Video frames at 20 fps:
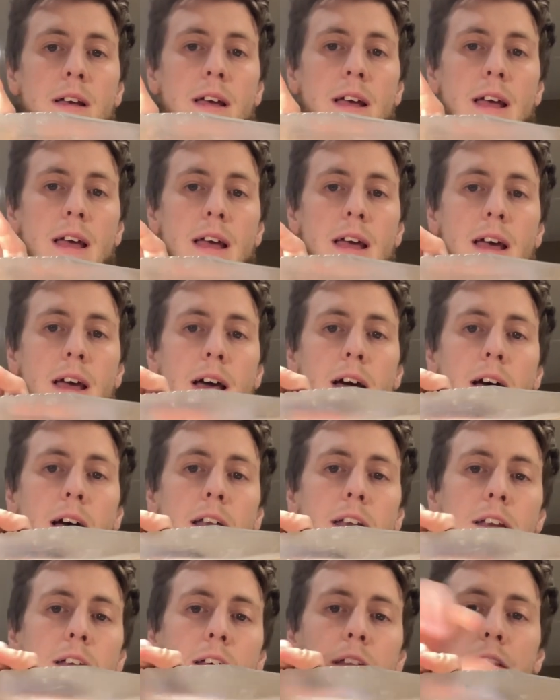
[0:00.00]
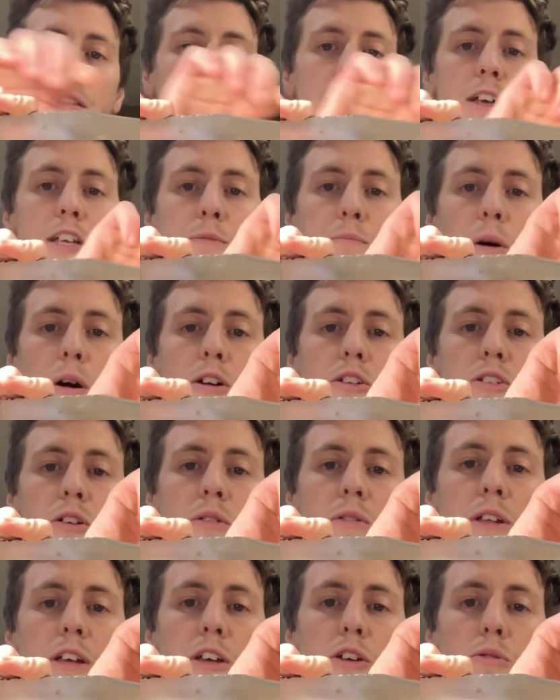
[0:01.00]
and this part's
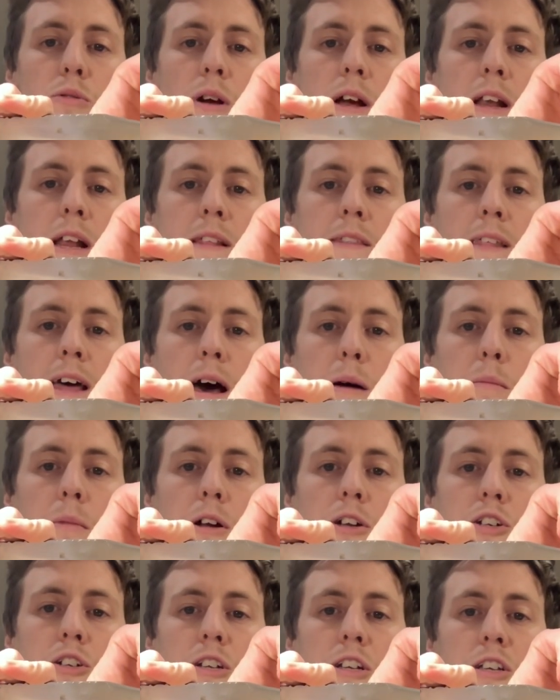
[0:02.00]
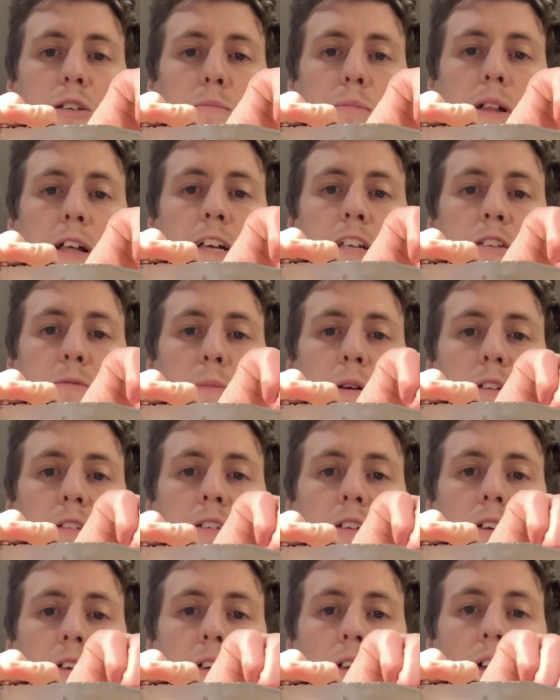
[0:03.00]
only creating that much displacement
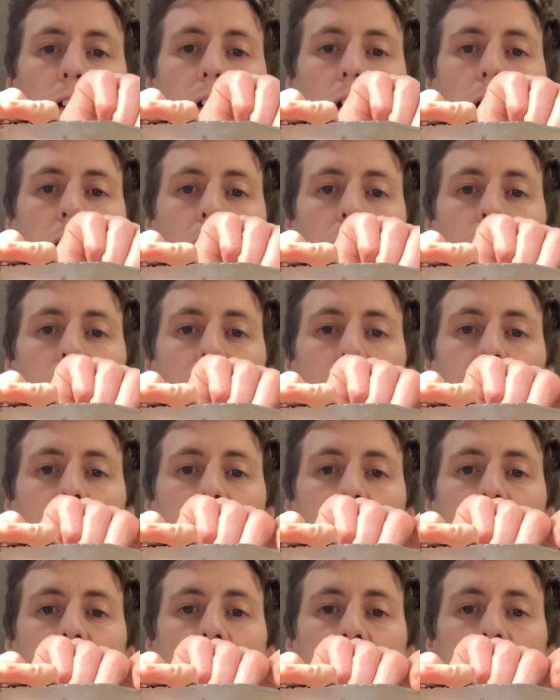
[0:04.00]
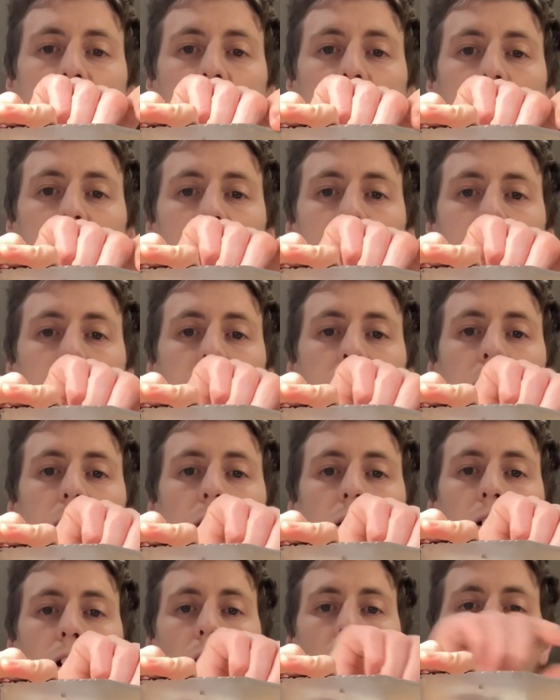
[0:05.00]
of vessels and
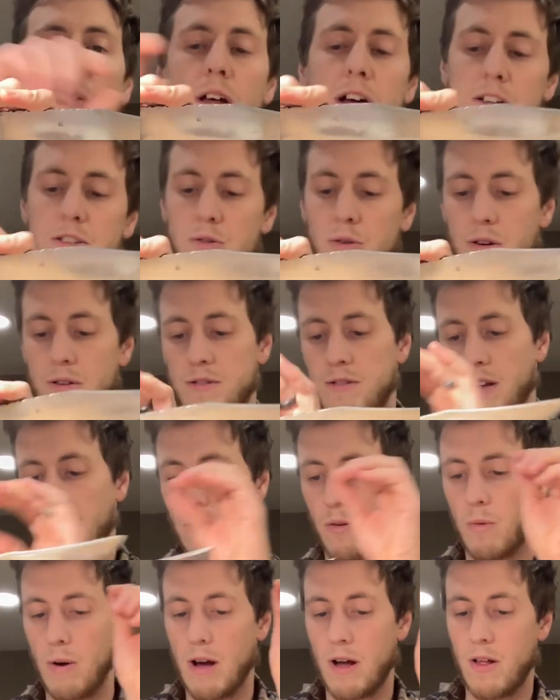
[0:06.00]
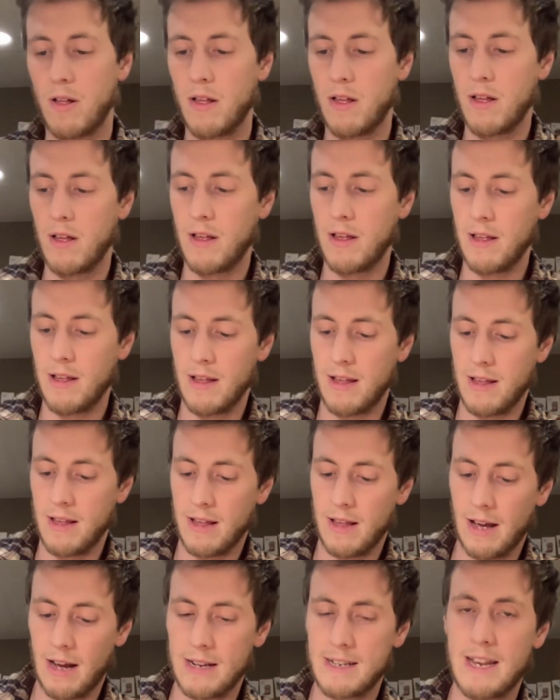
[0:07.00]
all that sort of thing. Well,
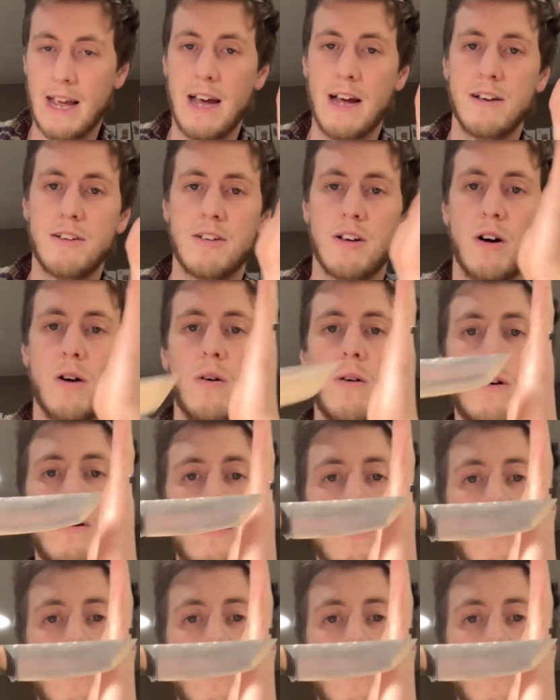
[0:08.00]
a Tanto,